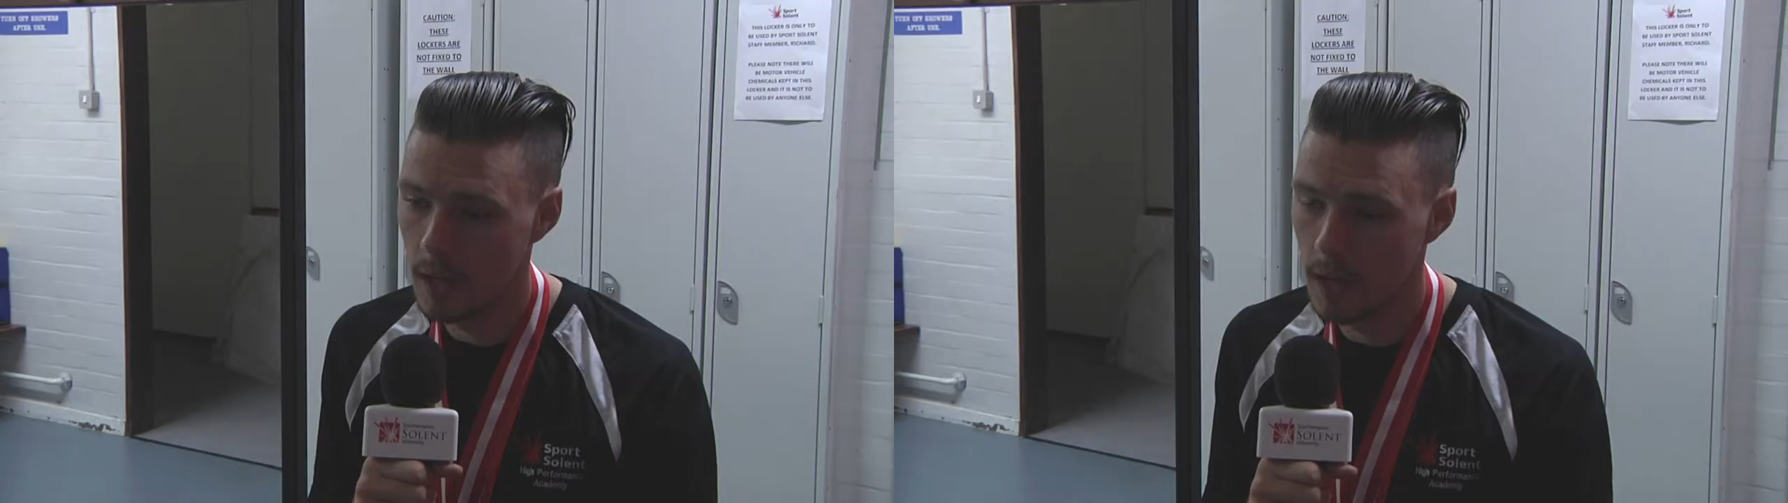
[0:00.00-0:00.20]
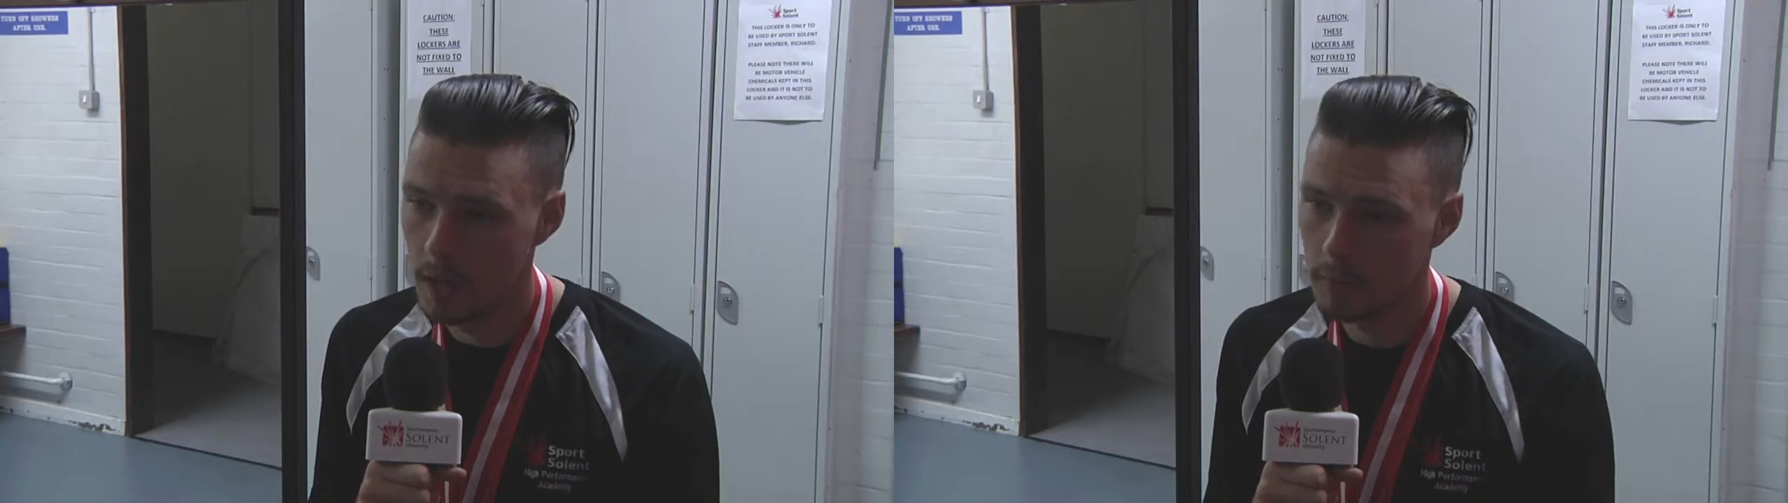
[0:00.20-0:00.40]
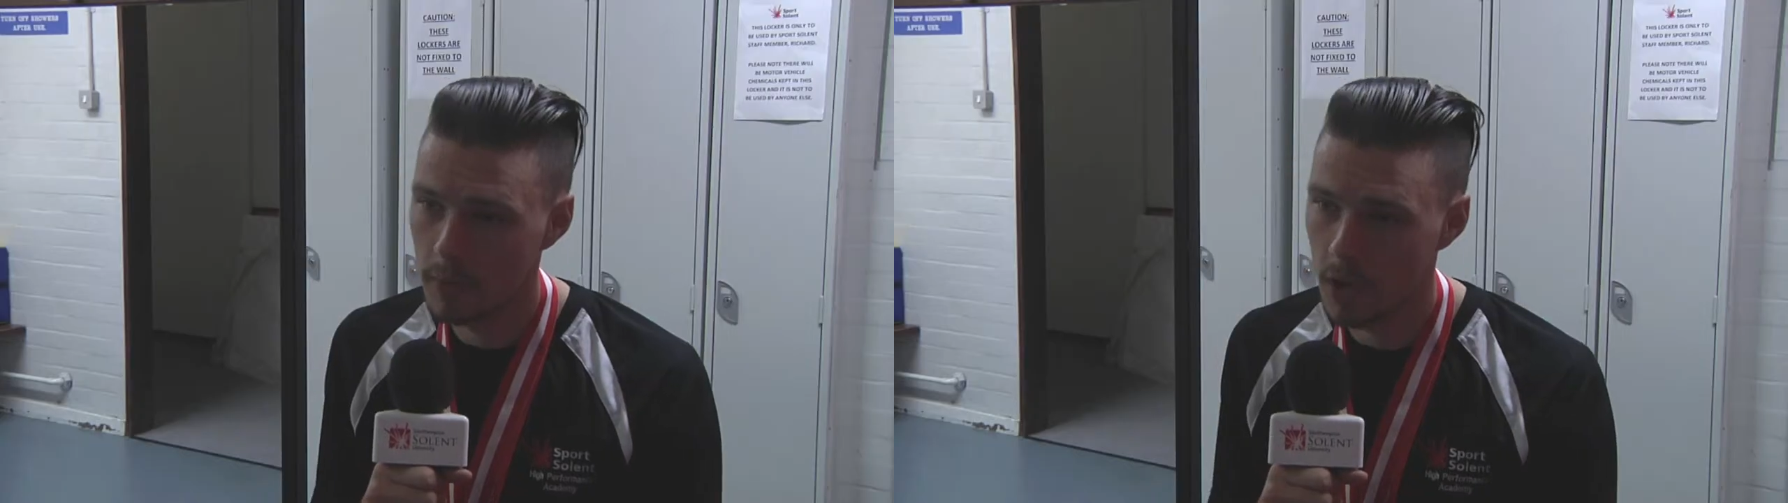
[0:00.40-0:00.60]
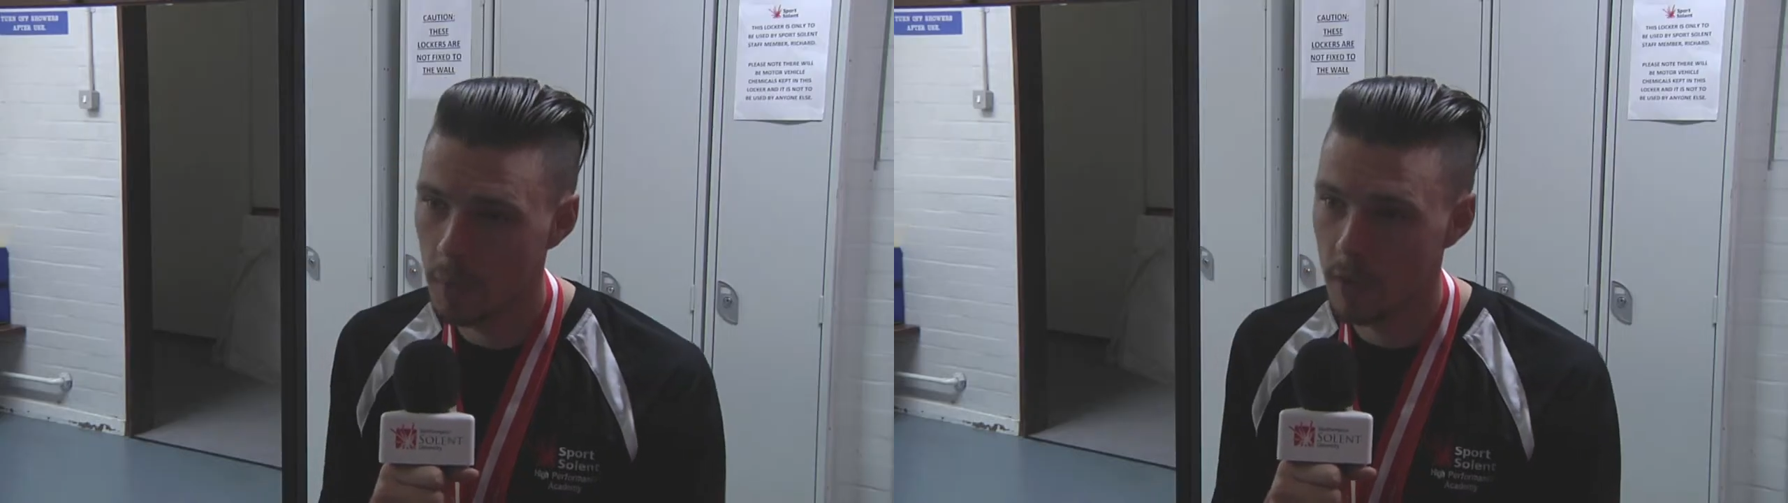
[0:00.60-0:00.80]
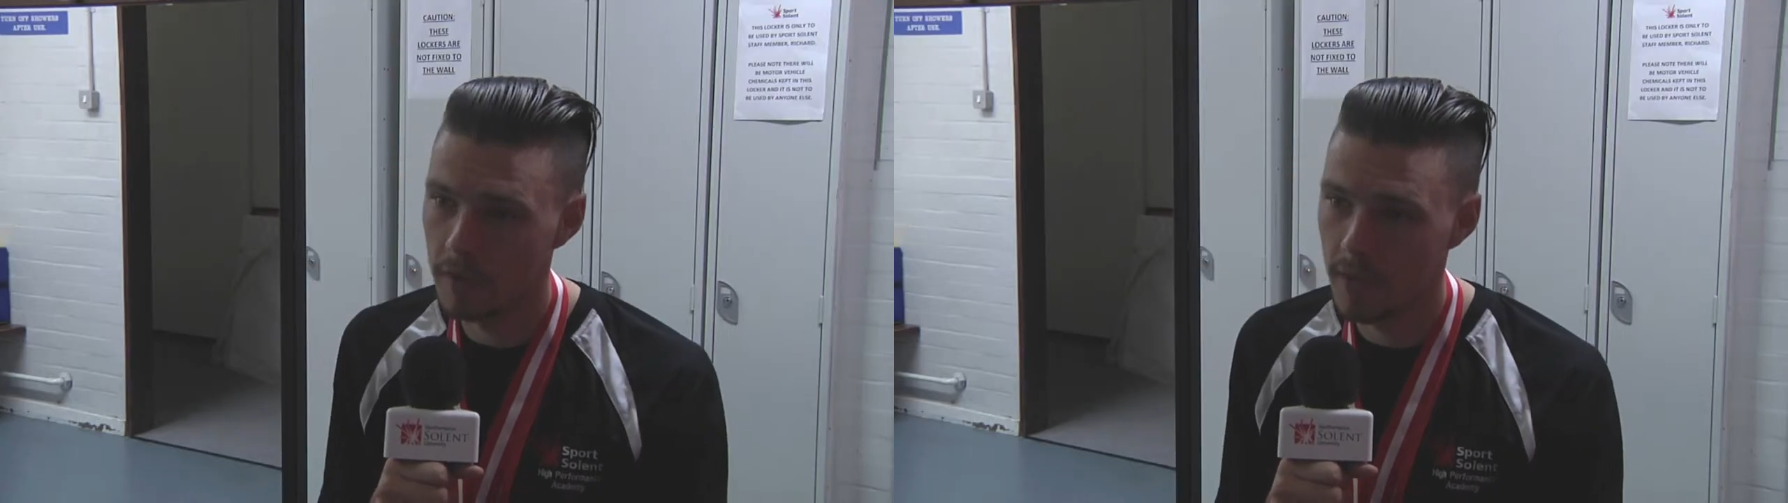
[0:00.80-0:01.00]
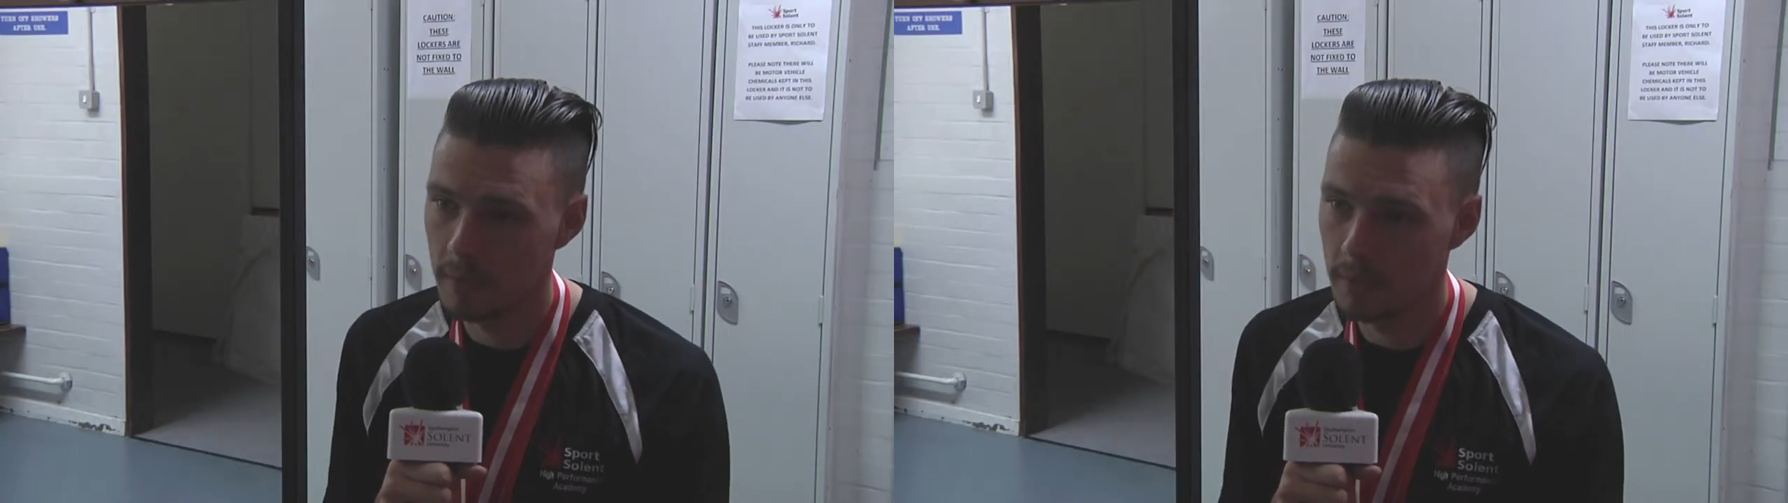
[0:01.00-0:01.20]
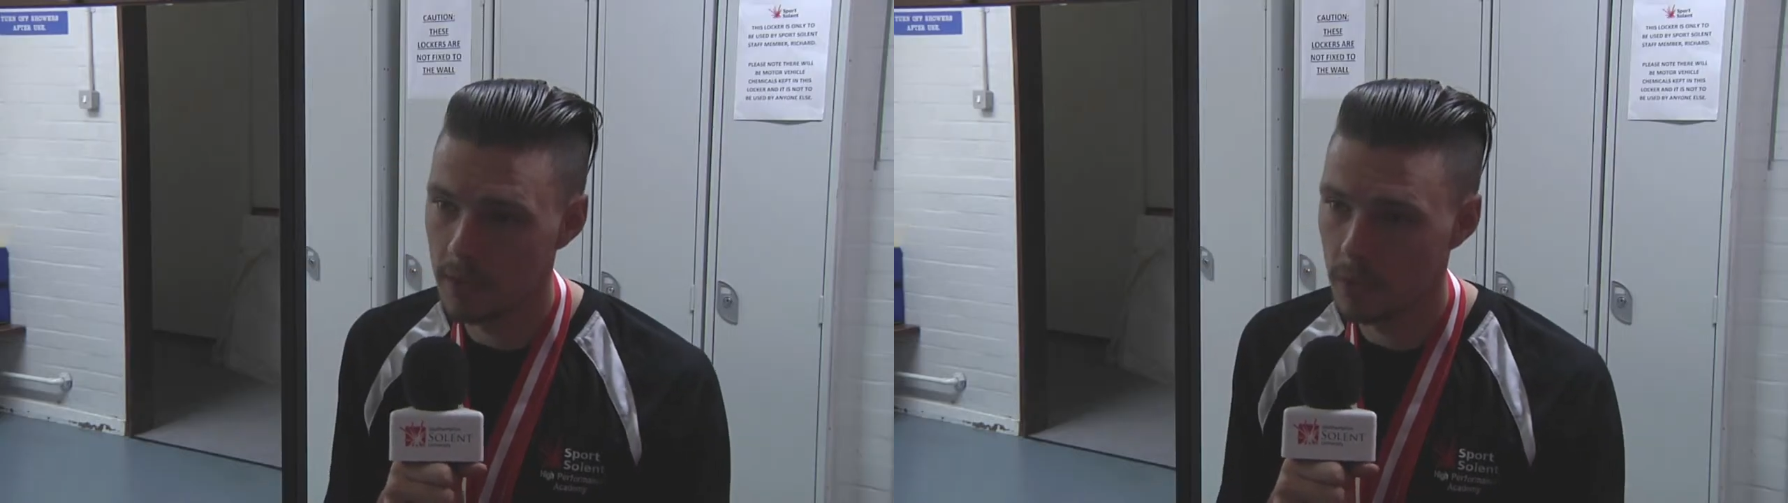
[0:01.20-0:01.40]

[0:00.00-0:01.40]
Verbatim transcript: Um, Commonwealth Games.